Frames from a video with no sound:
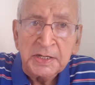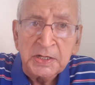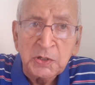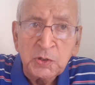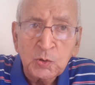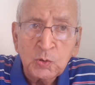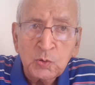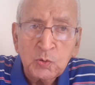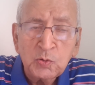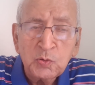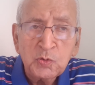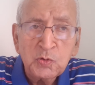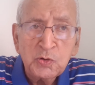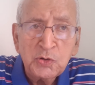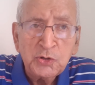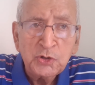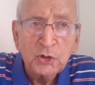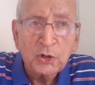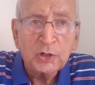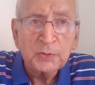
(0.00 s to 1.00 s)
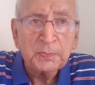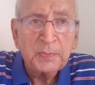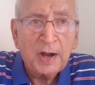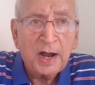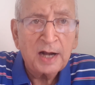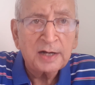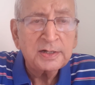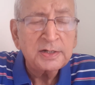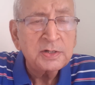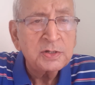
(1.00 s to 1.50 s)
do your
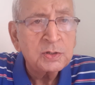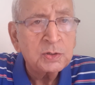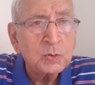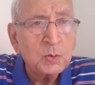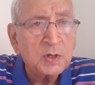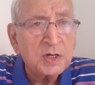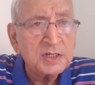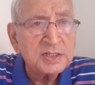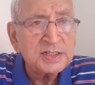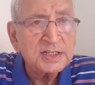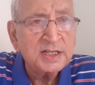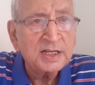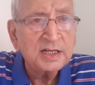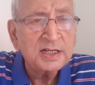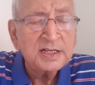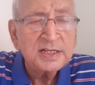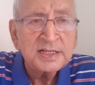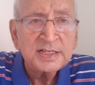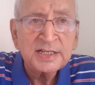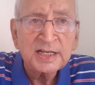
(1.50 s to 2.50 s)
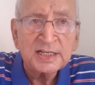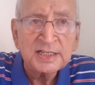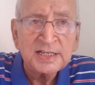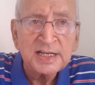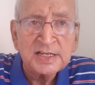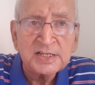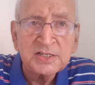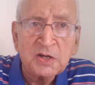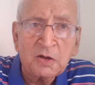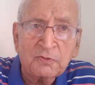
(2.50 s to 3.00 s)
part towards the
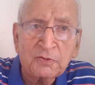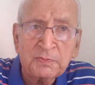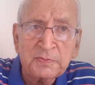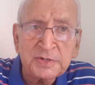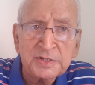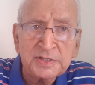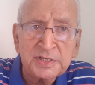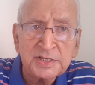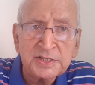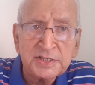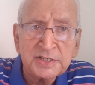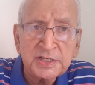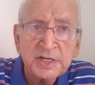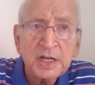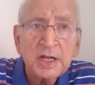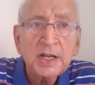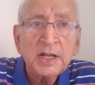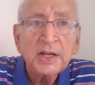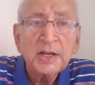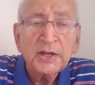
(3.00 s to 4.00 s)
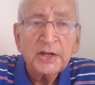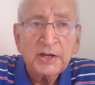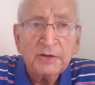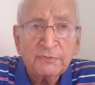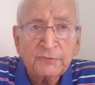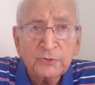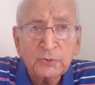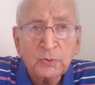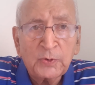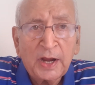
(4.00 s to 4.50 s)
success of a business. If
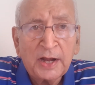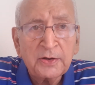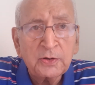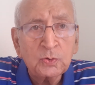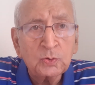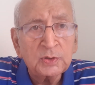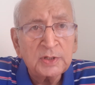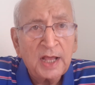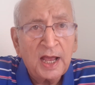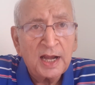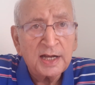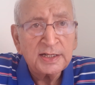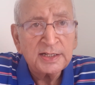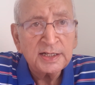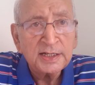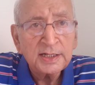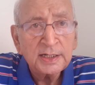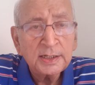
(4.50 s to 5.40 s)
you can do that,